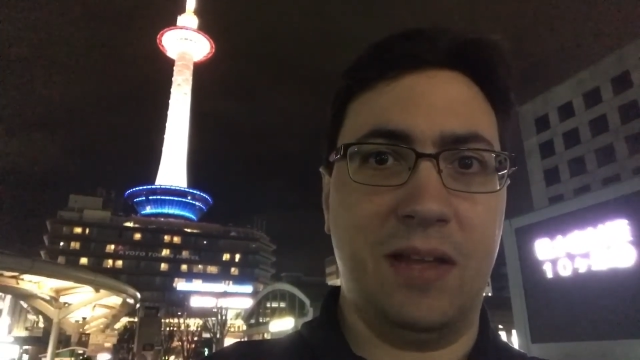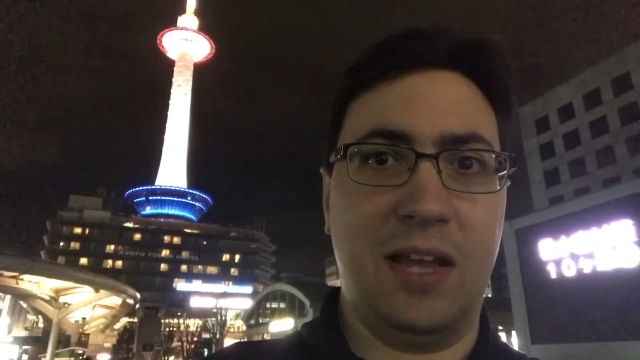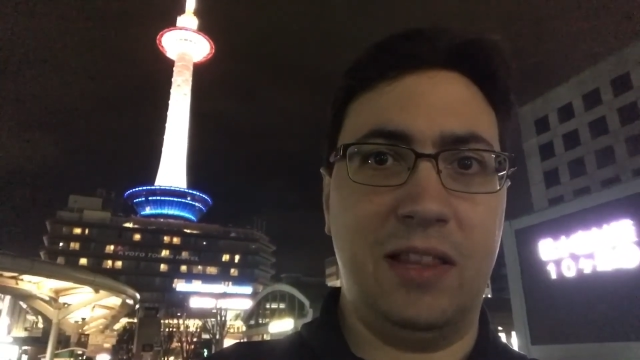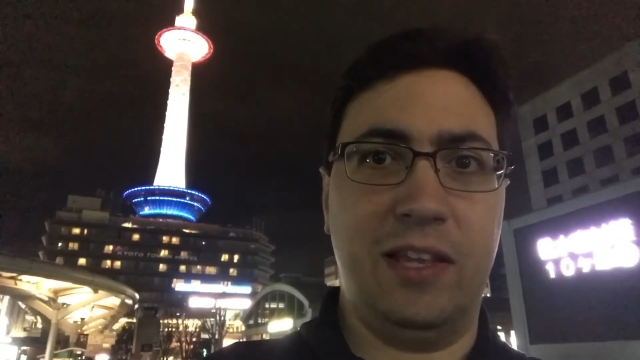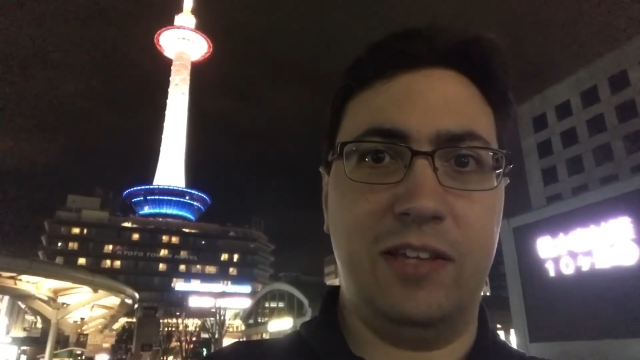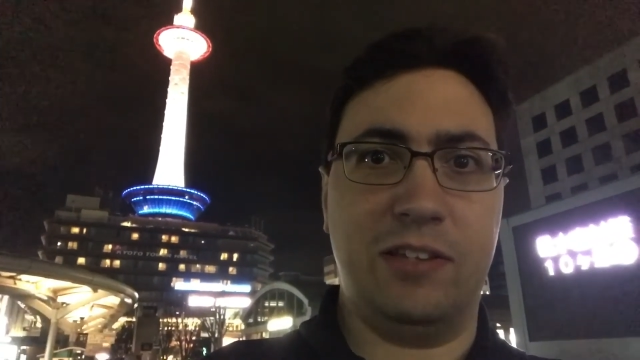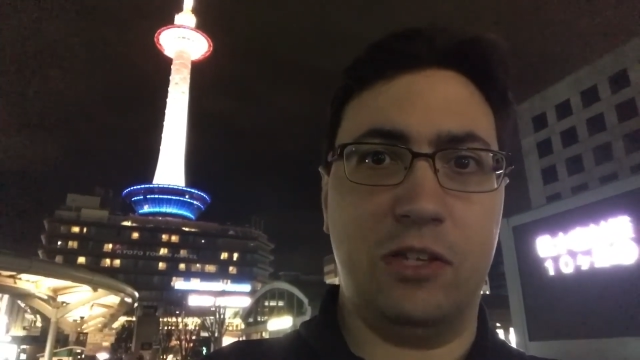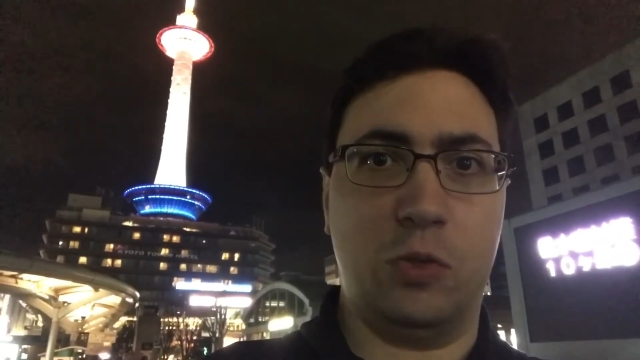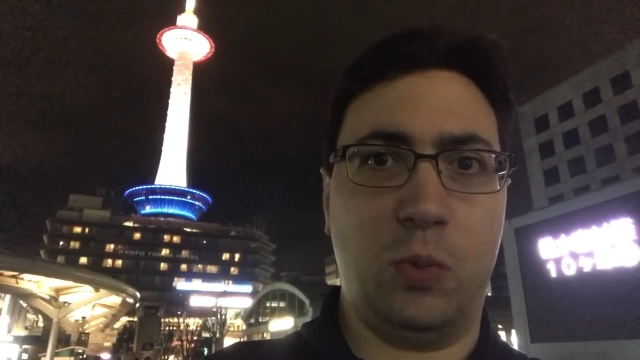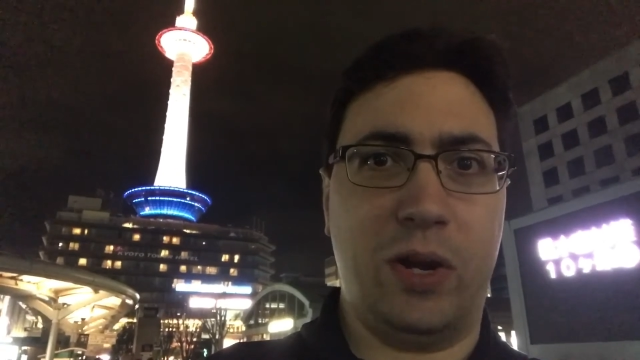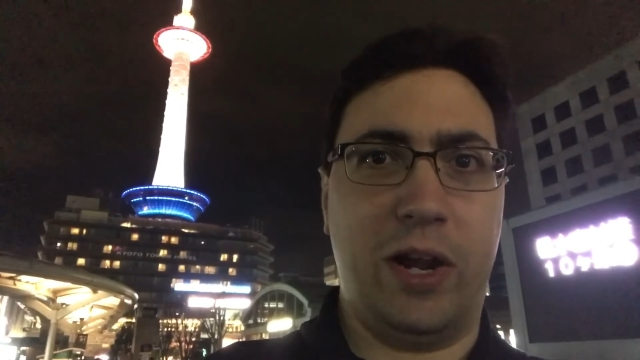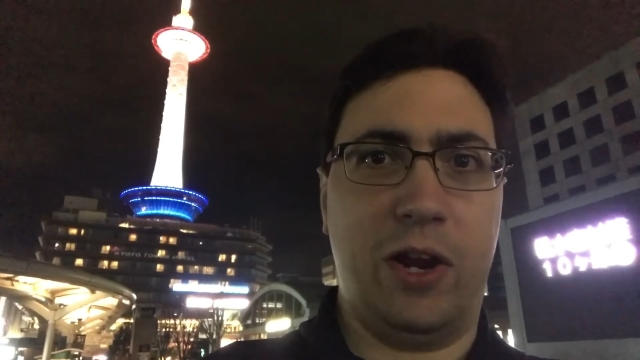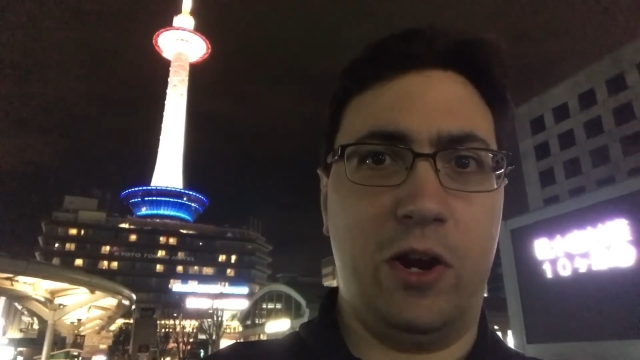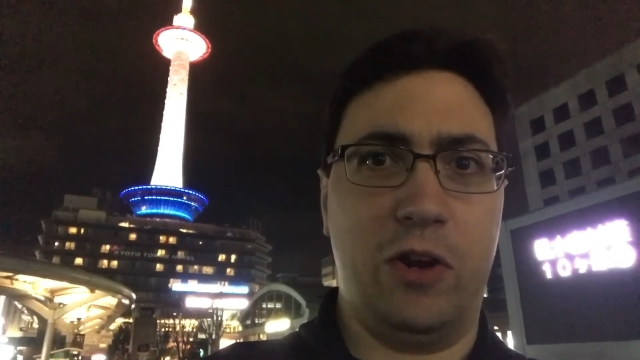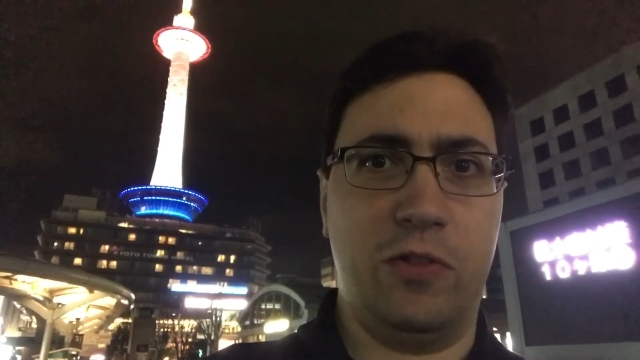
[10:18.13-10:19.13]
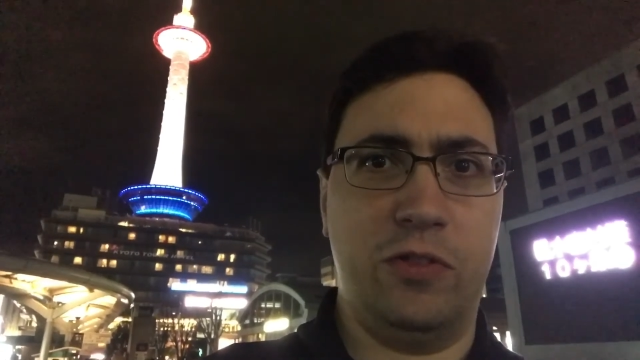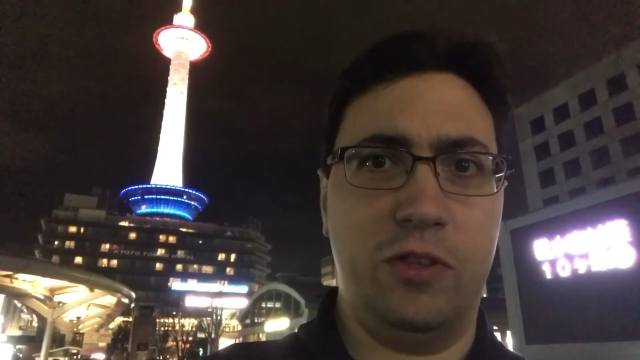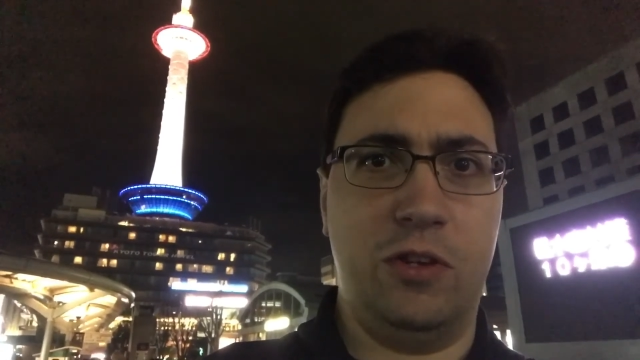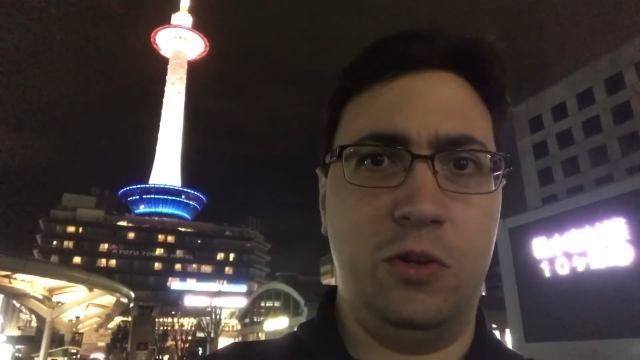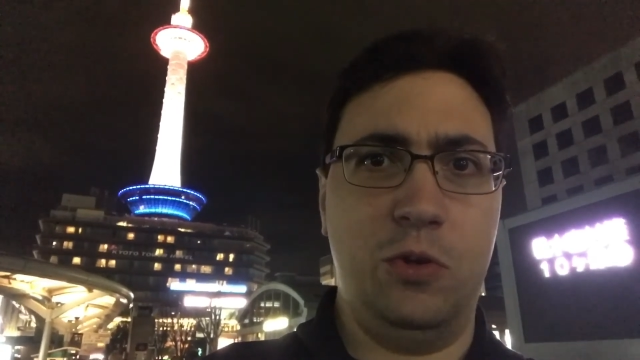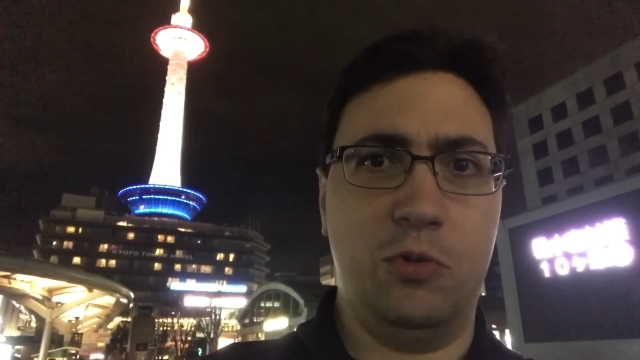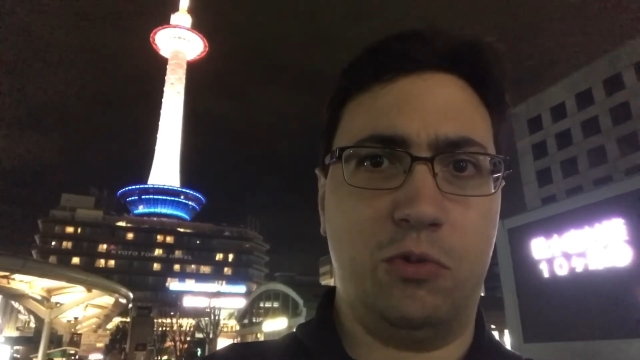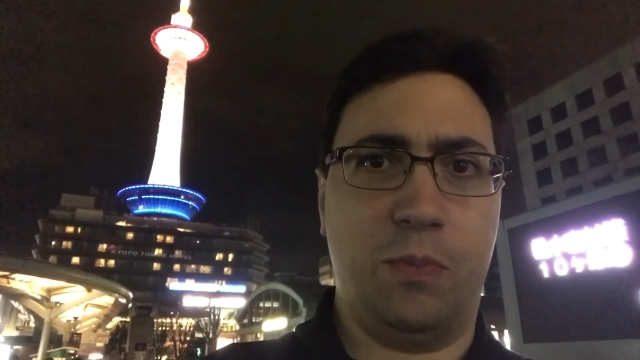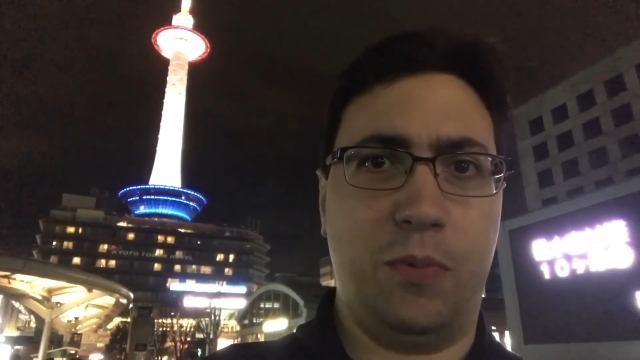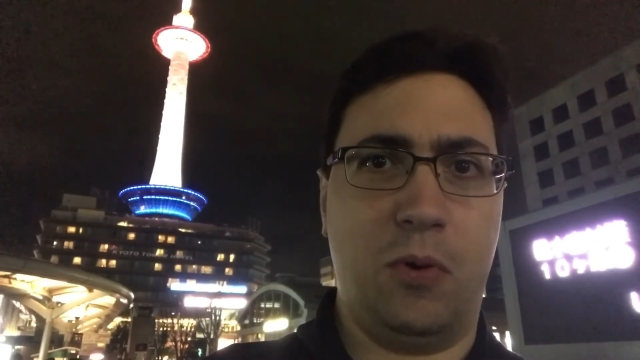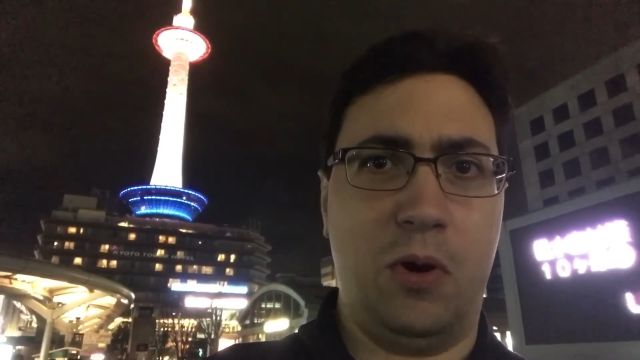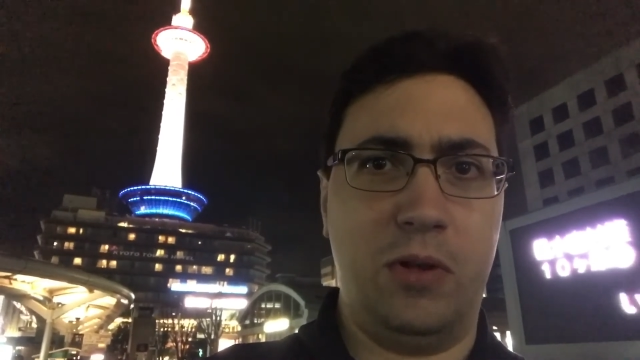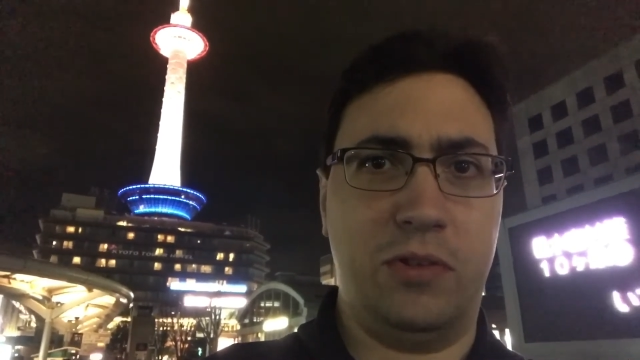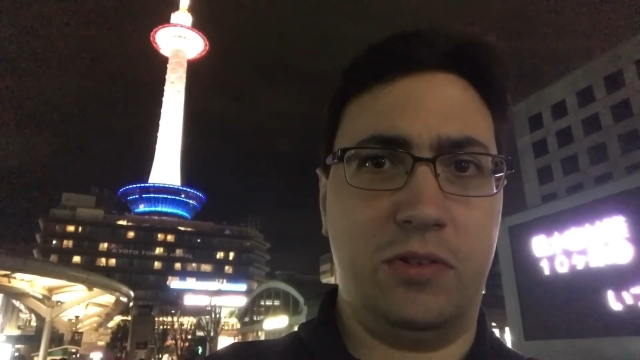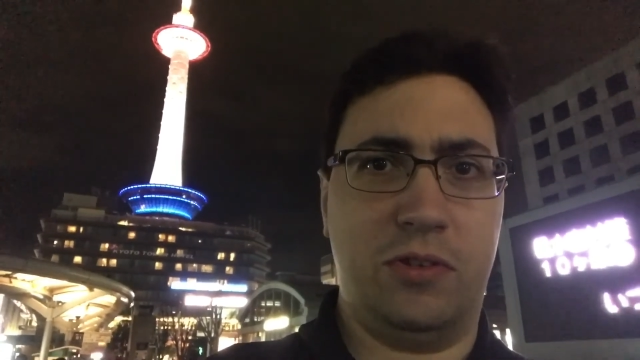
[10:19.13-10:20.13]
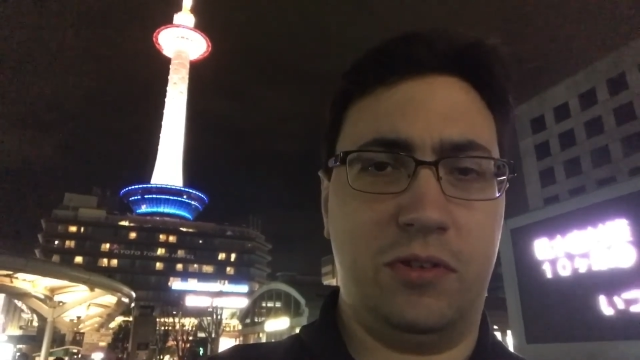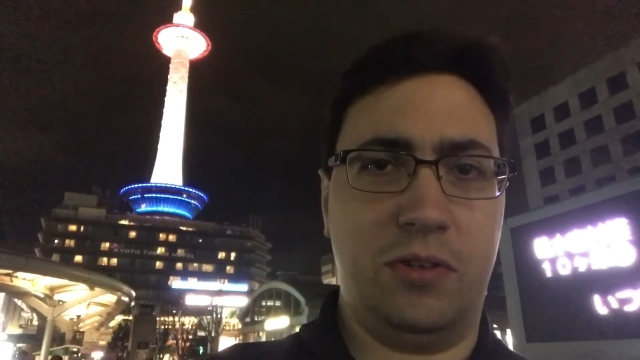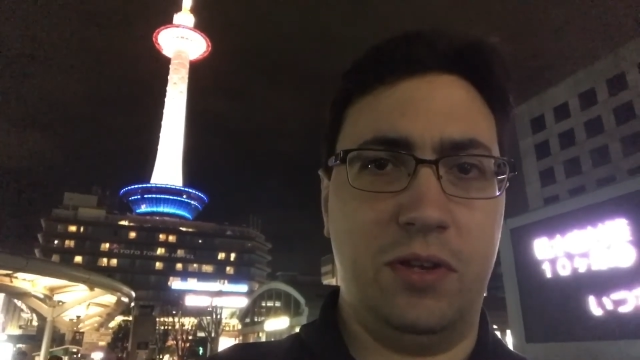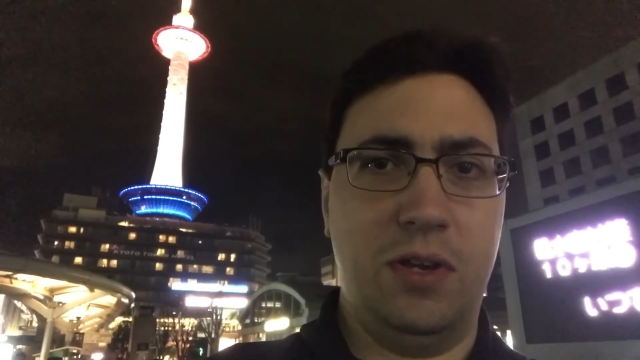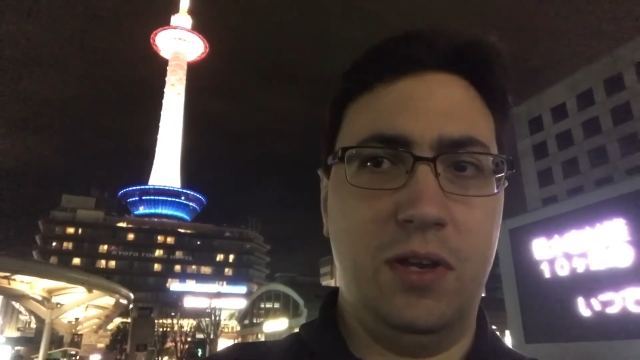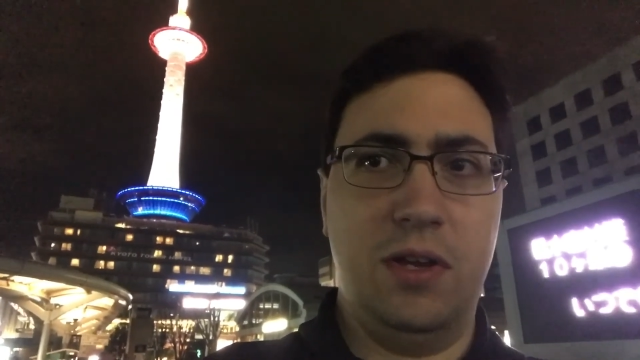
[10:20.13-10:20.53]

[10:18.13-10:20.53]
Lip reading: At least it's what I heard in the news reports.